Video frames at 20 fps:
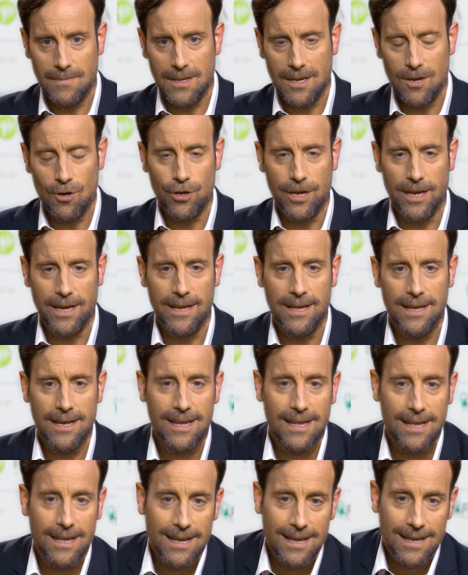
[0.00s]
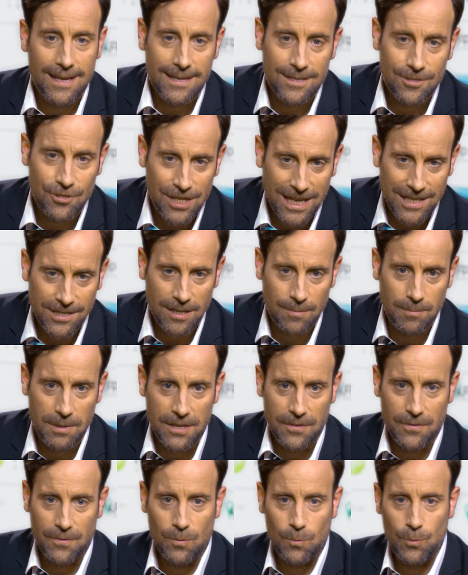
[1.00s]
Okay.
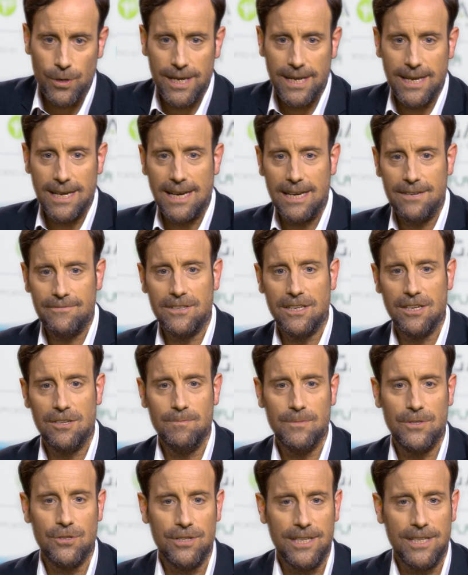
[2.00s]
Gentlemen, we have come to